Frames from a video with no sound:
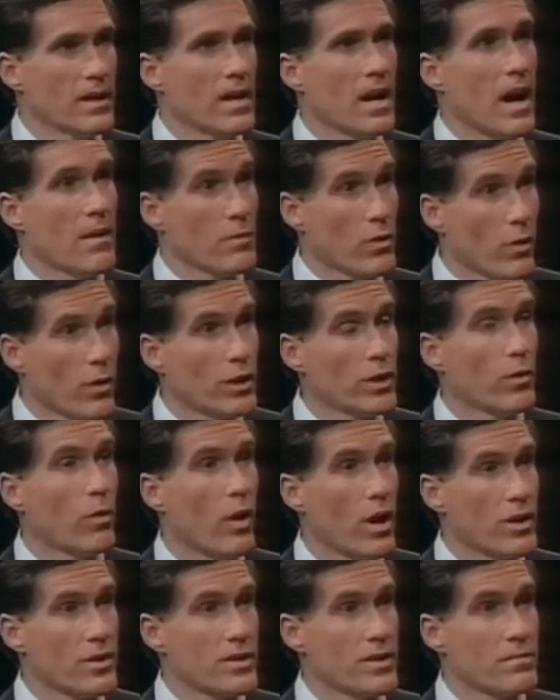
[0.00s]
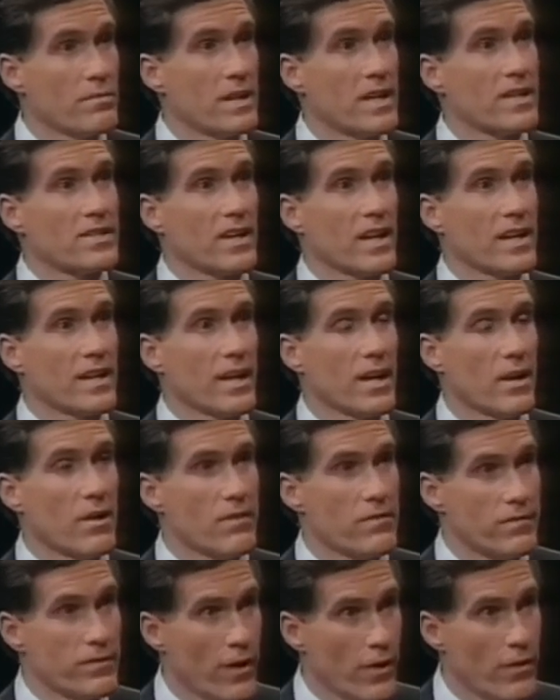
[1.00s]
I'm going to Washington because I care
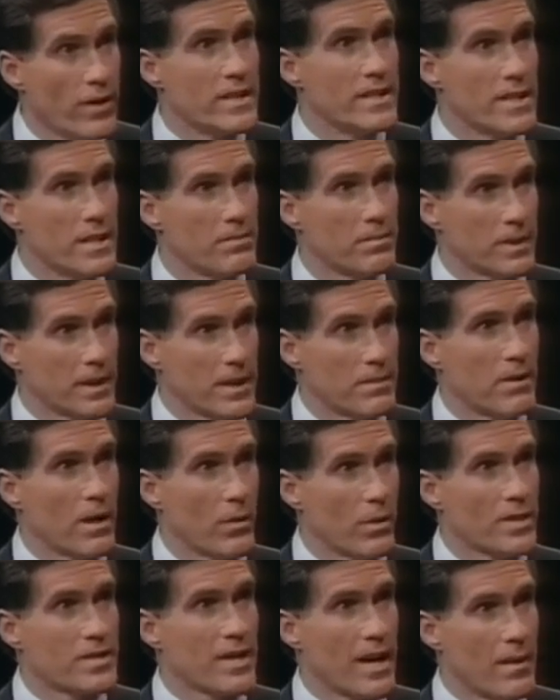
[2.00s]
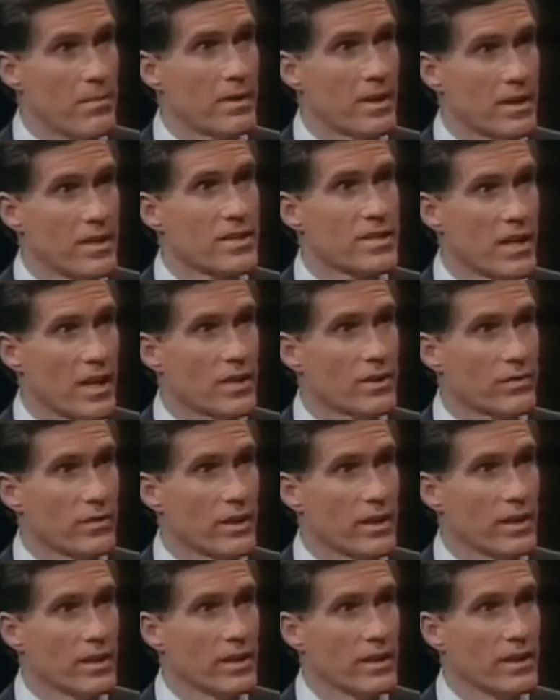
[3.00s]
very deeply about what's happened to this country.
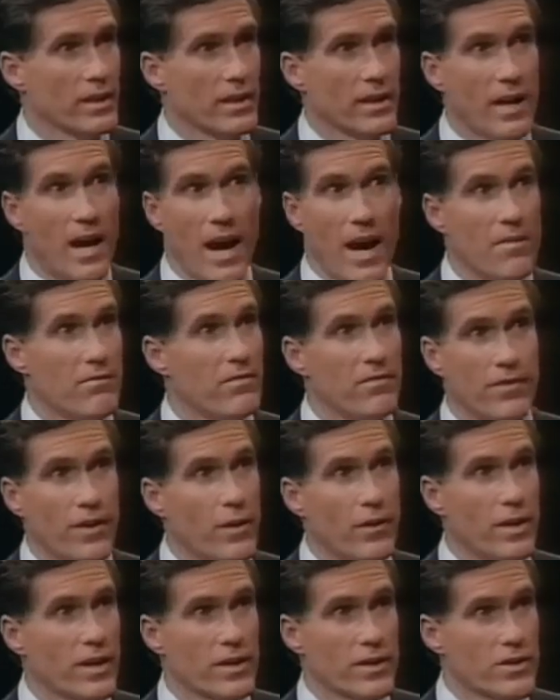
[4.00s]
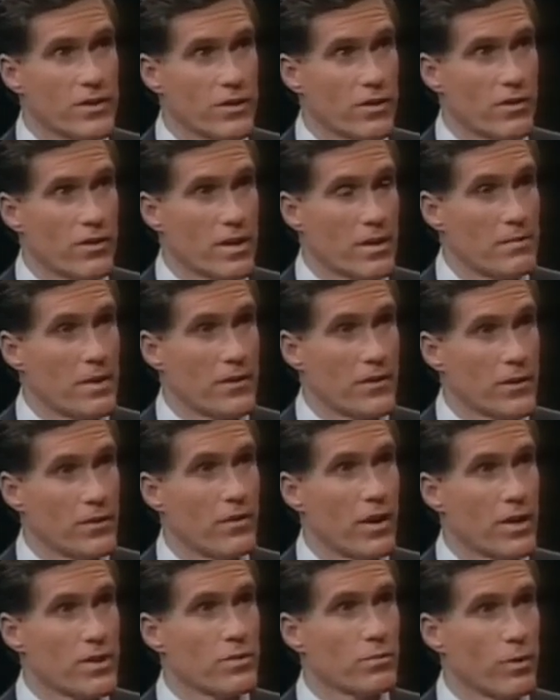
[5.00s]
I'm very concerned about the
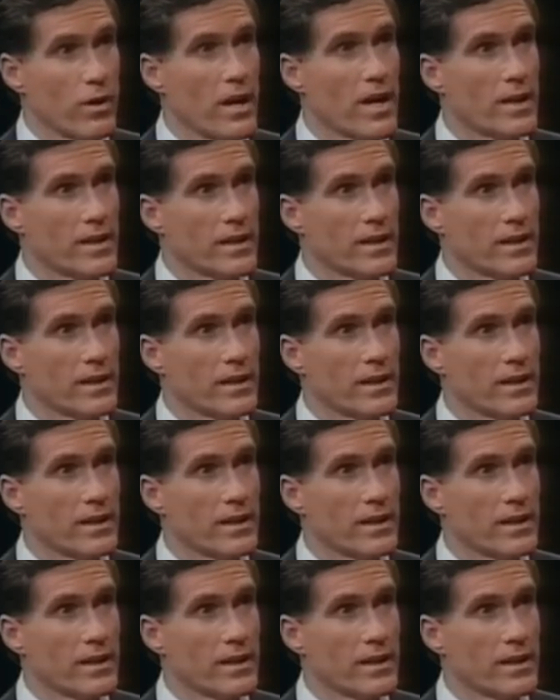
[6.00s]
direction we're headed in